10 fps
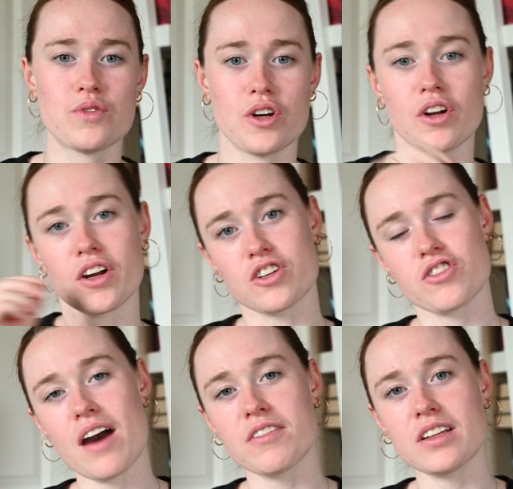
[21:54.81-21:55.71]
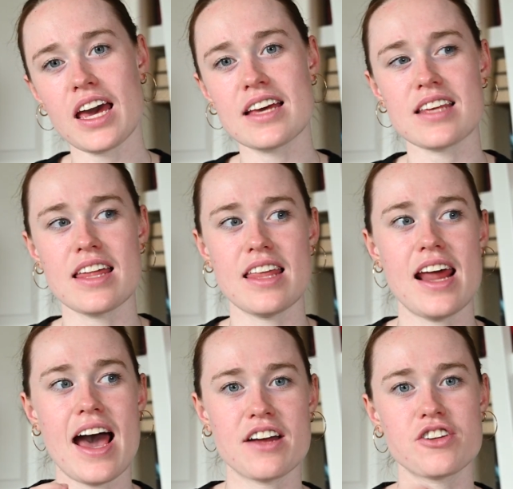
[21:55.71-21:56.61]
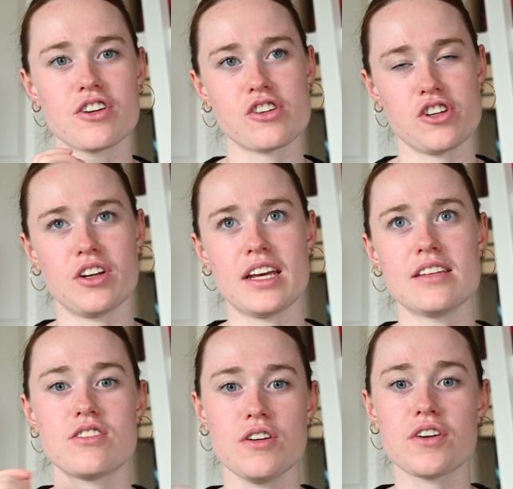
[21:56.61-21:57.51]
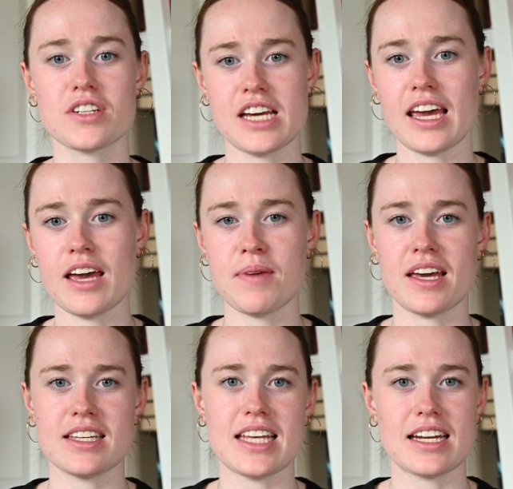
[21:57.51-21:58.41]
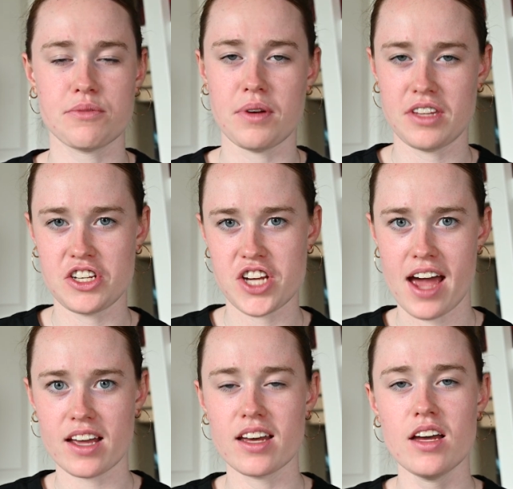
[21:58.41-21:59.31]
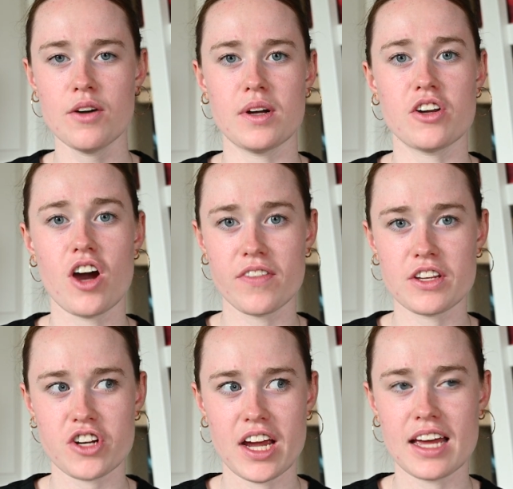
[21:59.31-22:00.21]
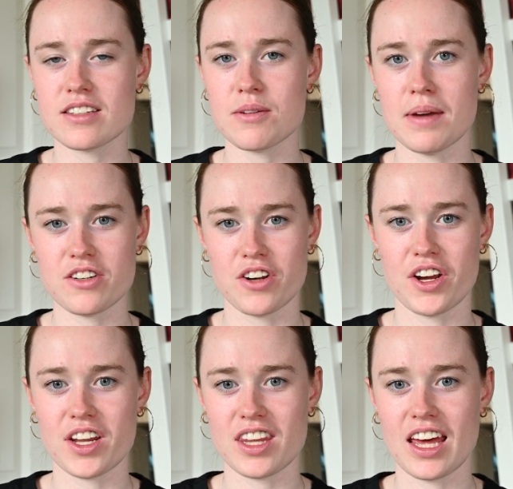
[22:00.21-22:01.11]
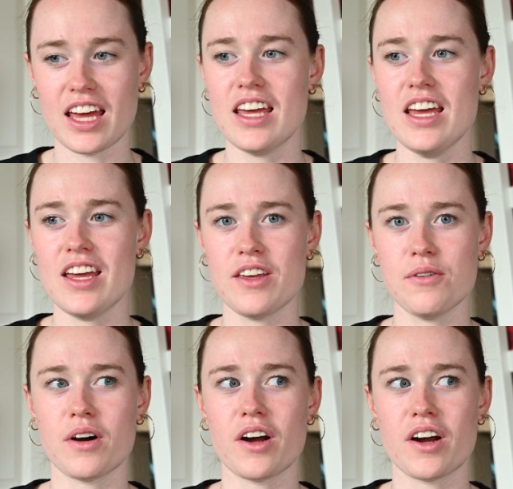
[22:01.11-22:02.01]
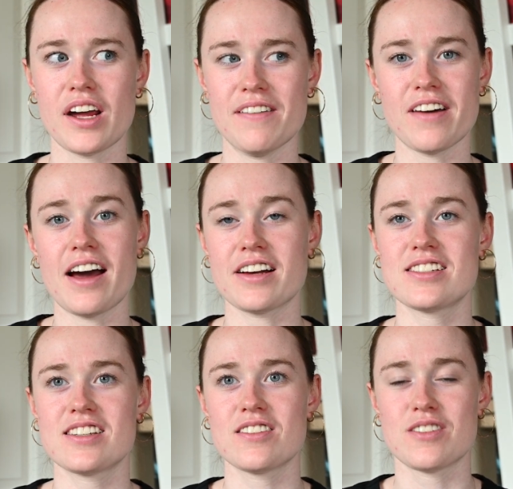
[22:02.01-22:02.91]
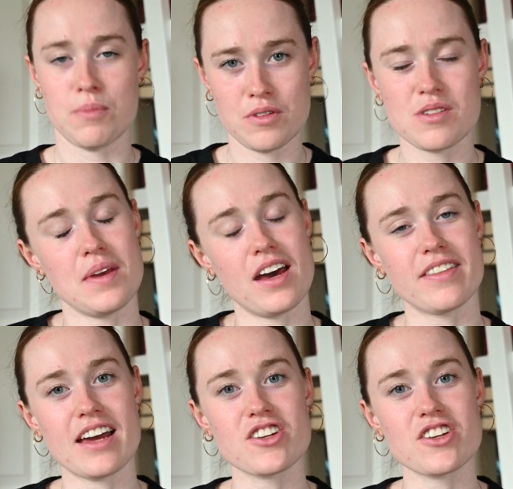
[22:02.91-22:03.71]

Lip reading: turn on your travel days, and then add your journeys to your ticket, because that is what they check when you're on the train to make sure that you are in fact supposed to be on that